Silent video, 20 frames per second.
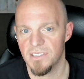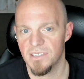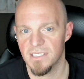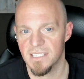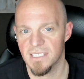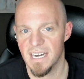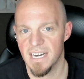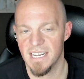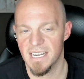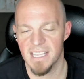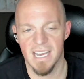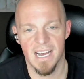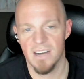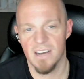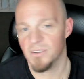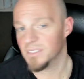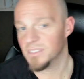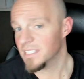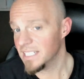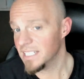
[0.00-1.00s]
side of the
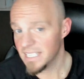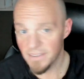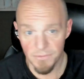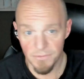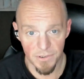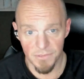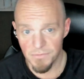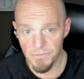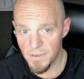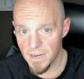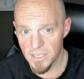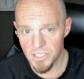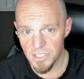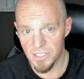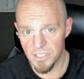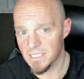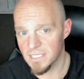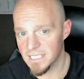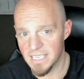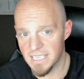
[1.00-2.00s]
house in different
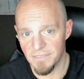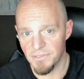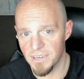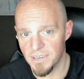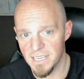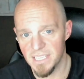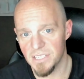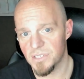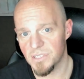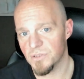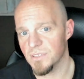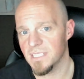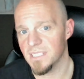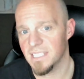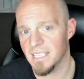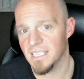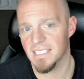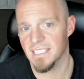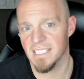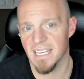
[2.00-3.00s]
functions, different industries,
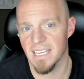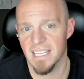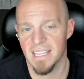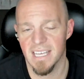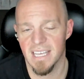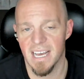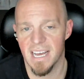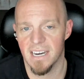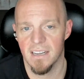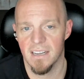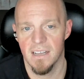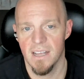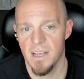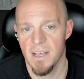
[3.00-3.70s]
things like that,